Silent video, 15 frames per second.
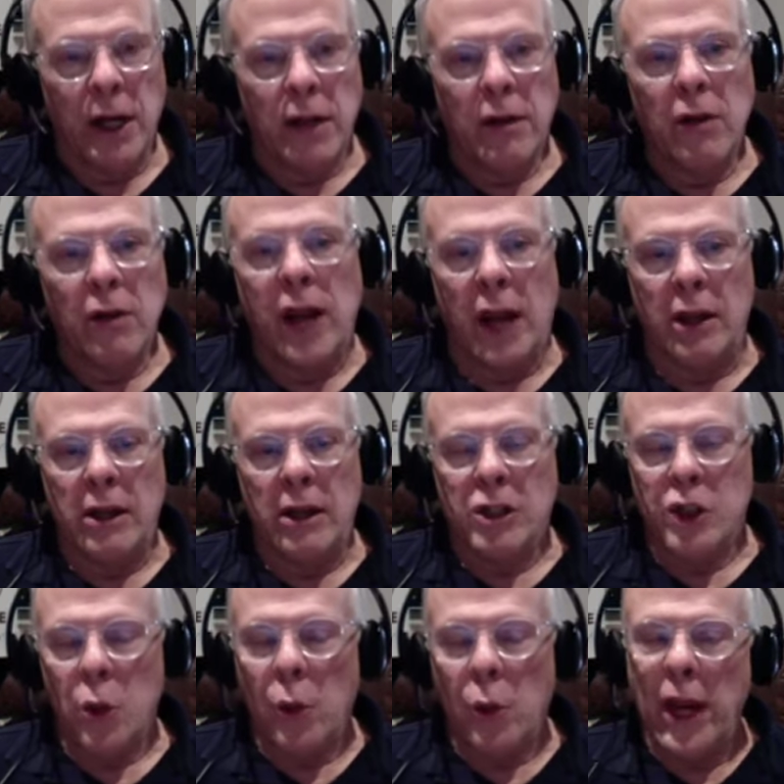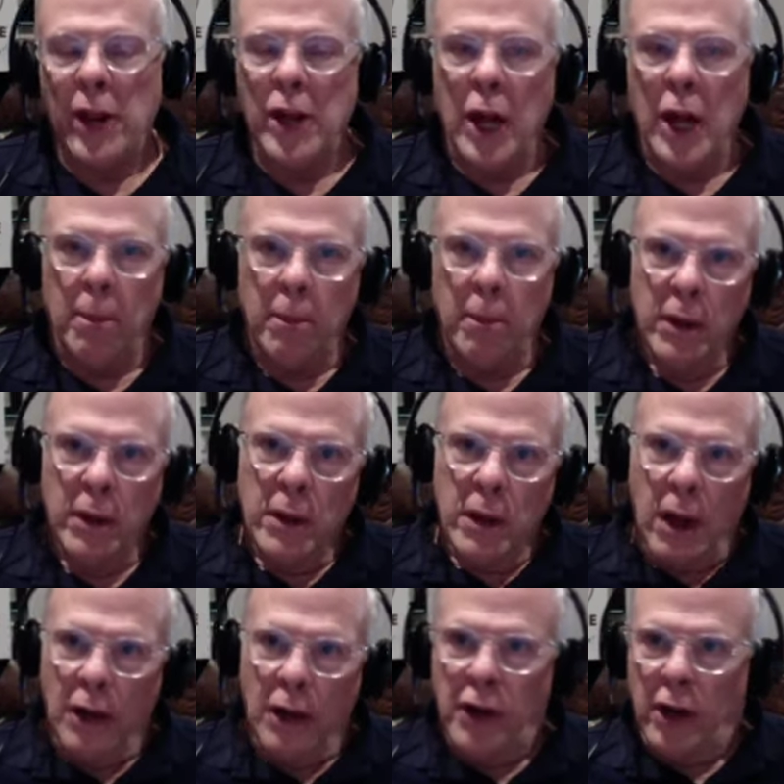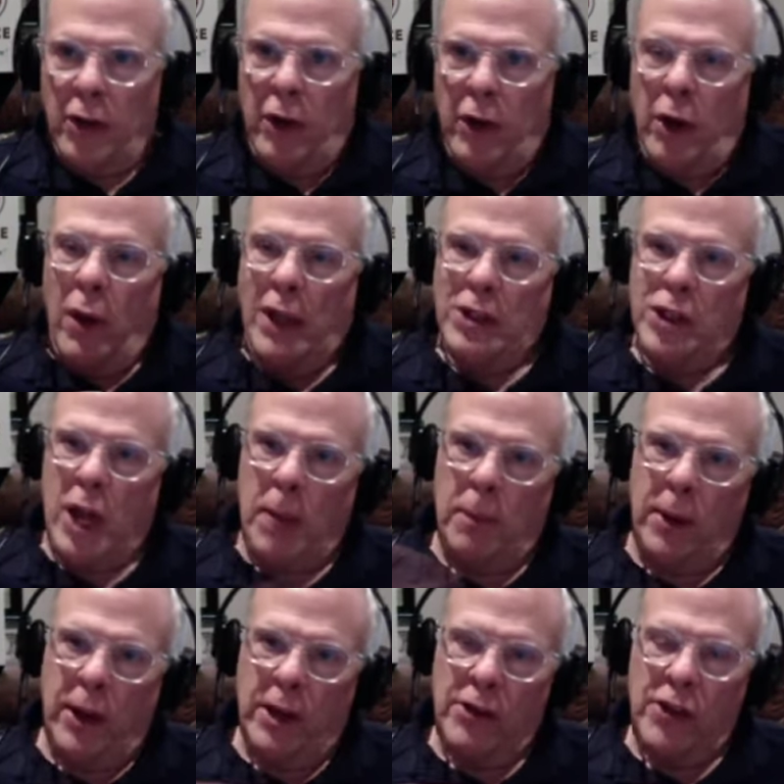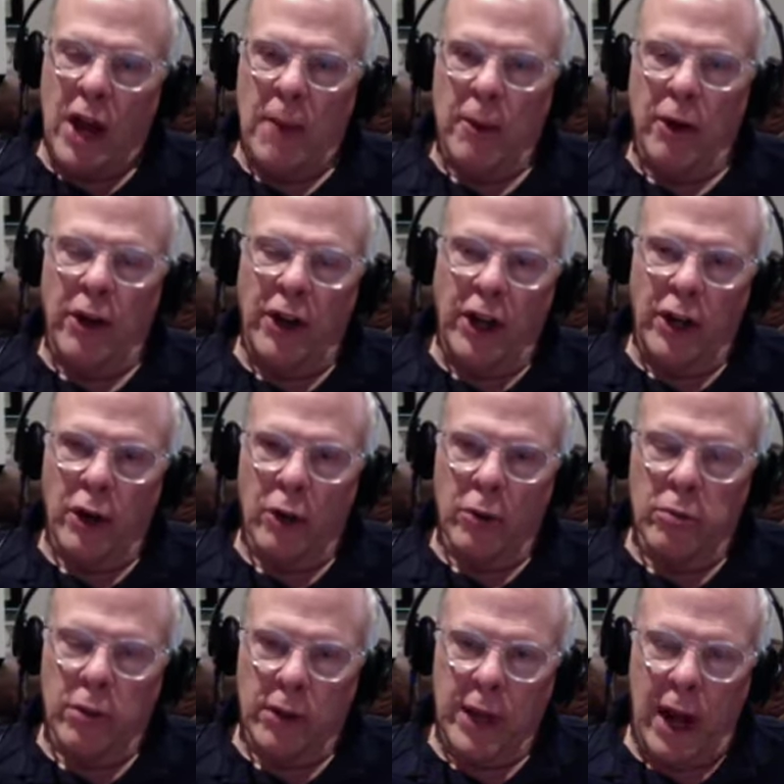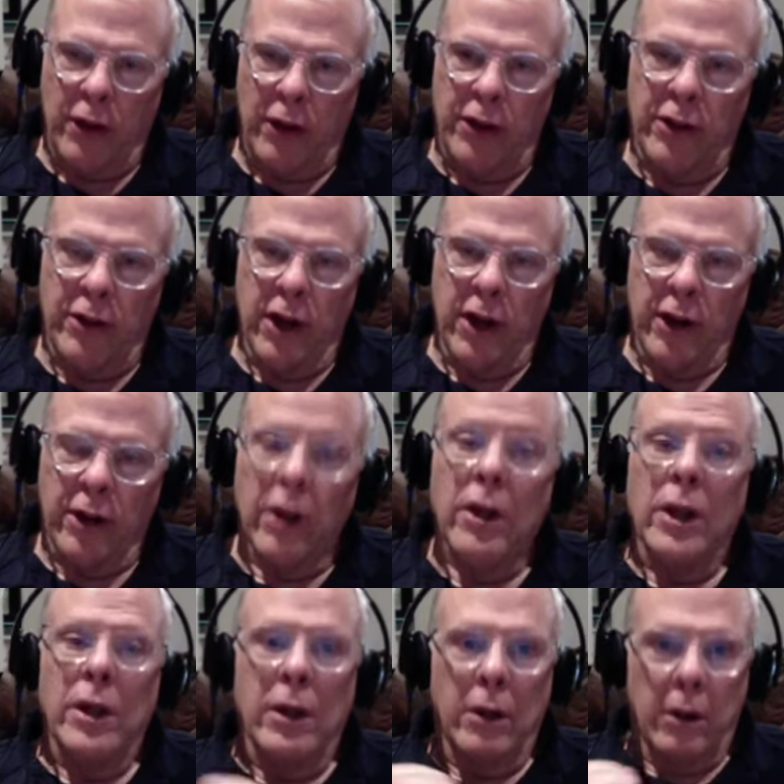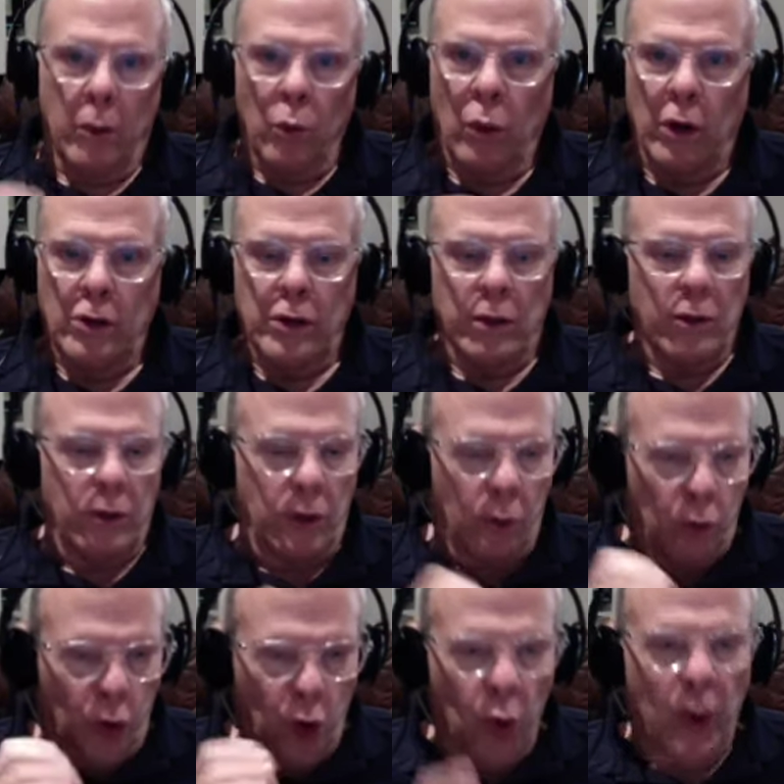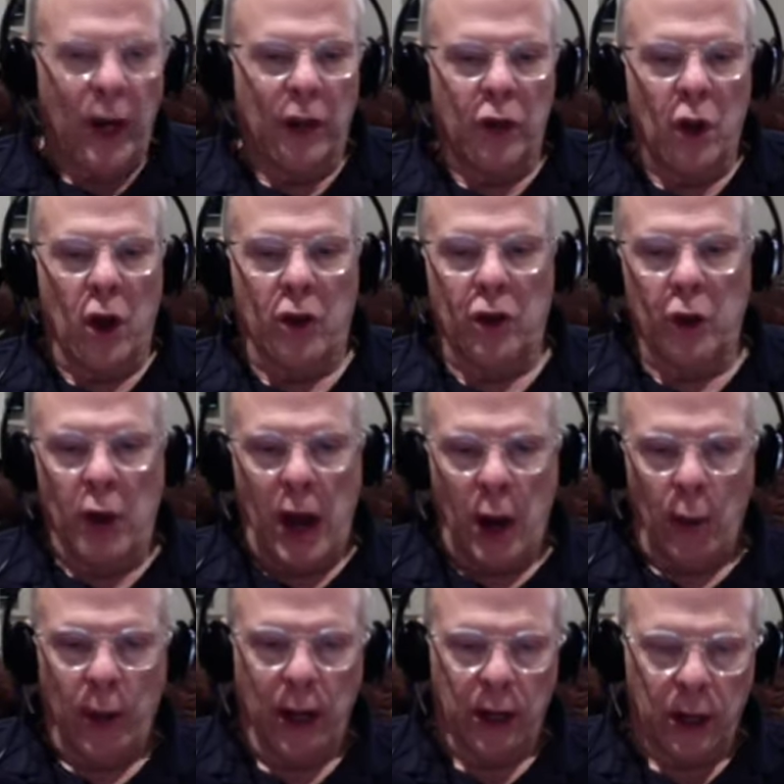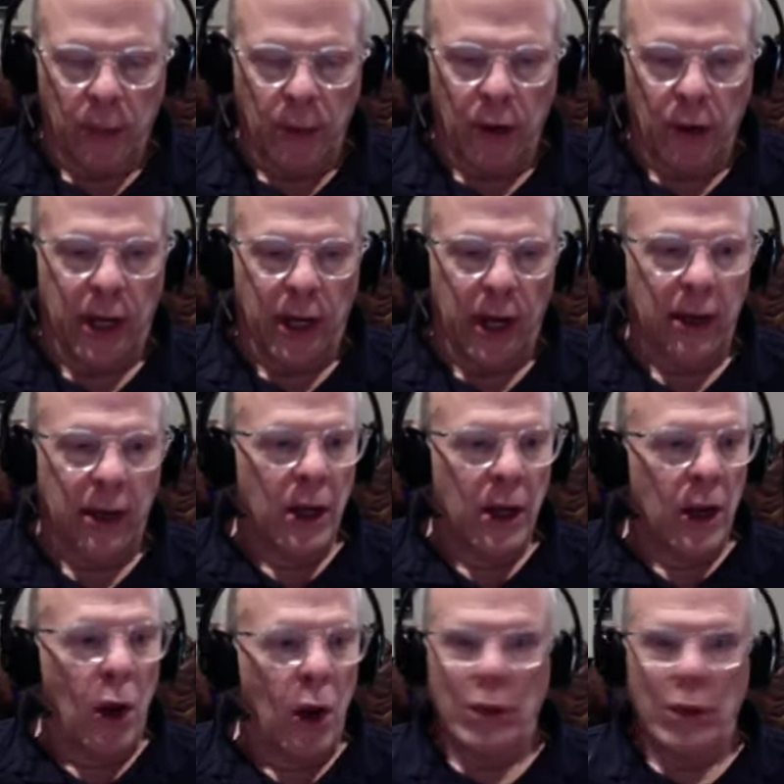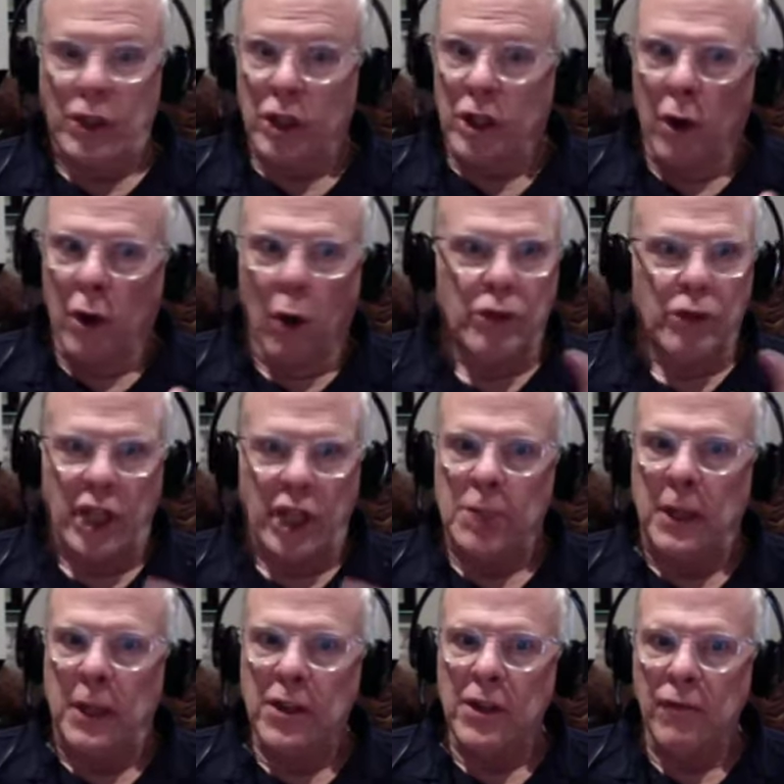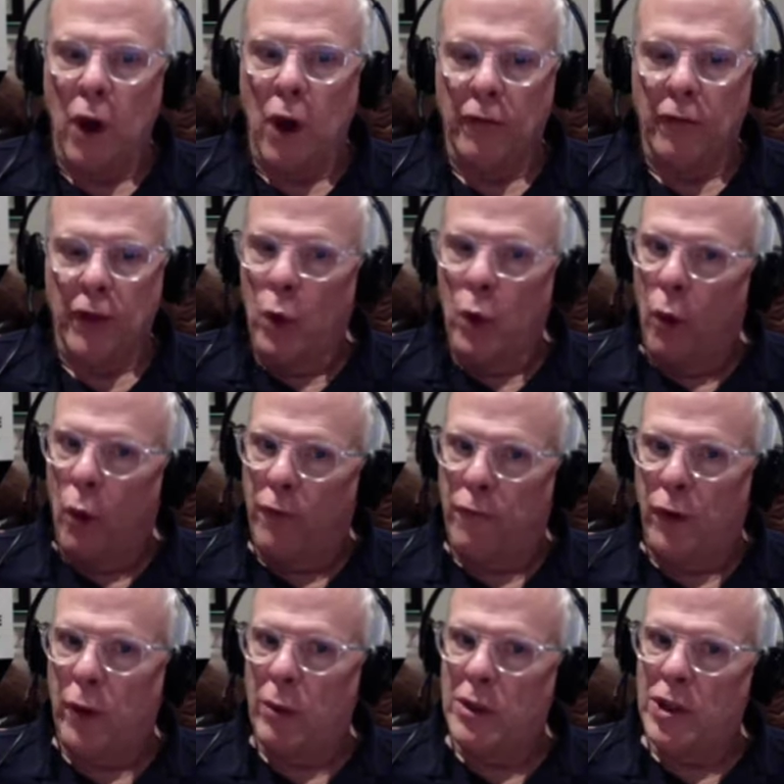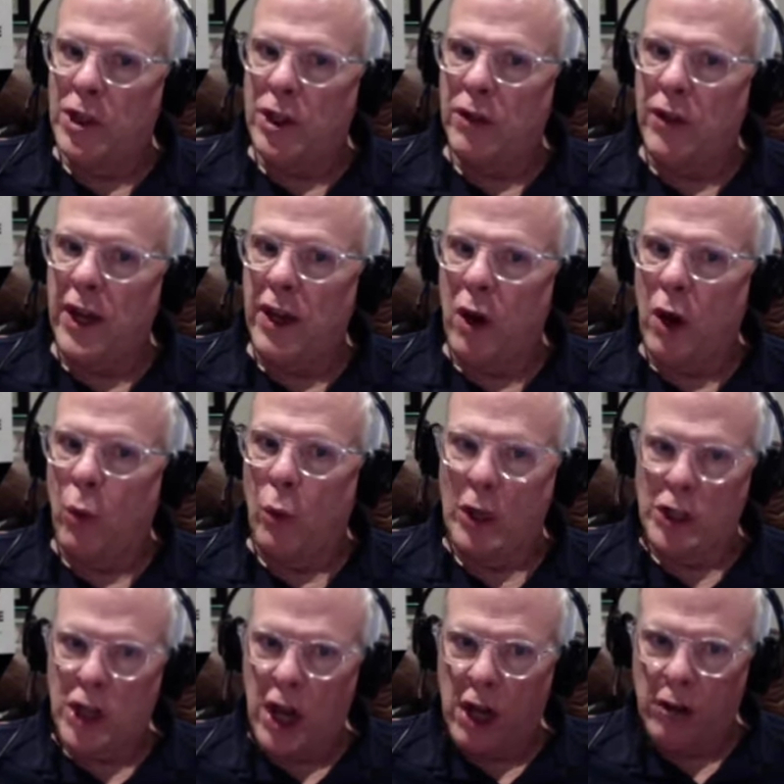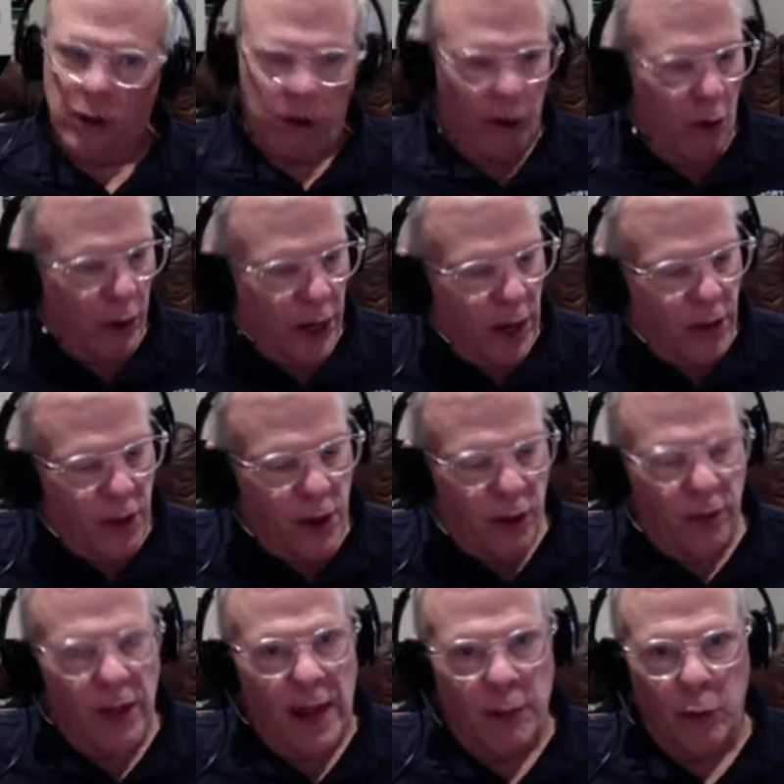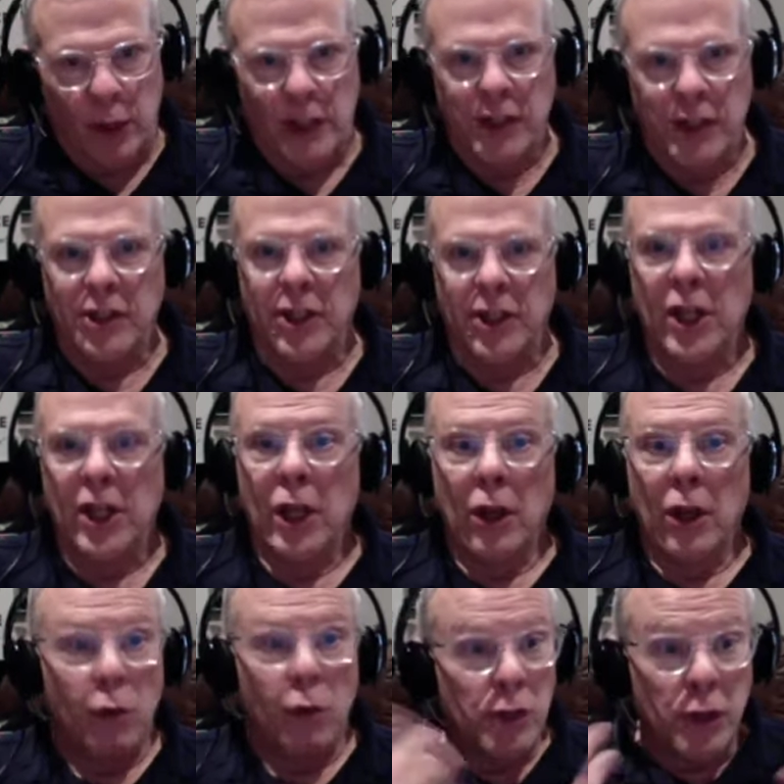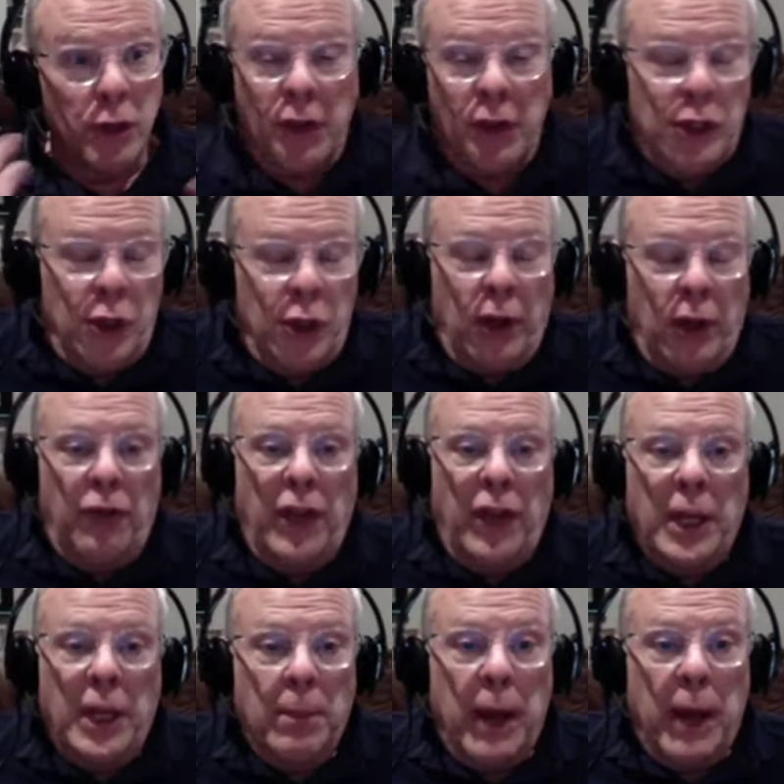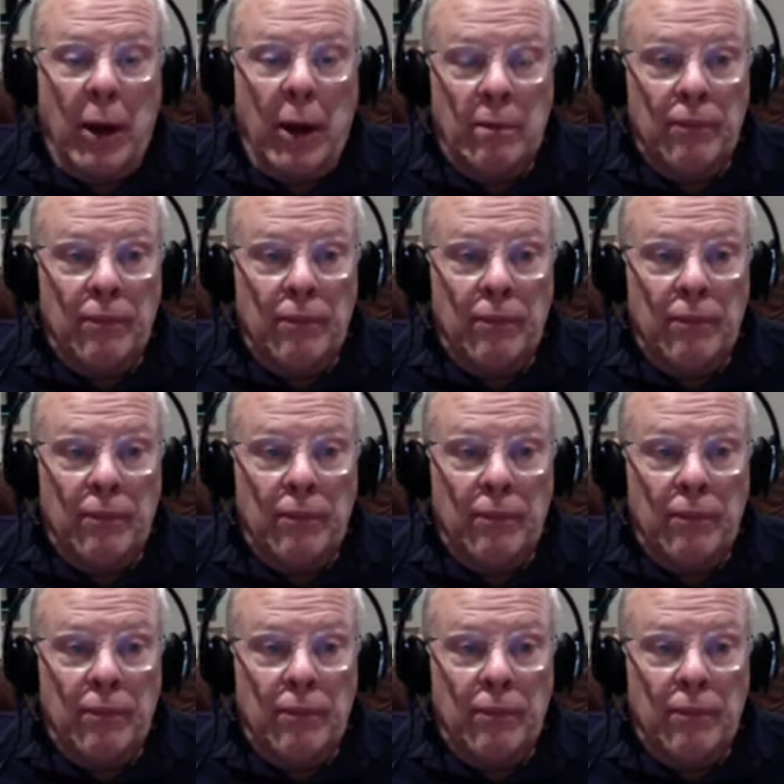Okay, so we end up Ontario ends up in San Bernardino County tonight. Where's who are we going to talk to? How are we going to communicate? Oh, it's a oh CHP's involved. What frequency are they on? Which color? Okay, there that region is. Those are things you can think about.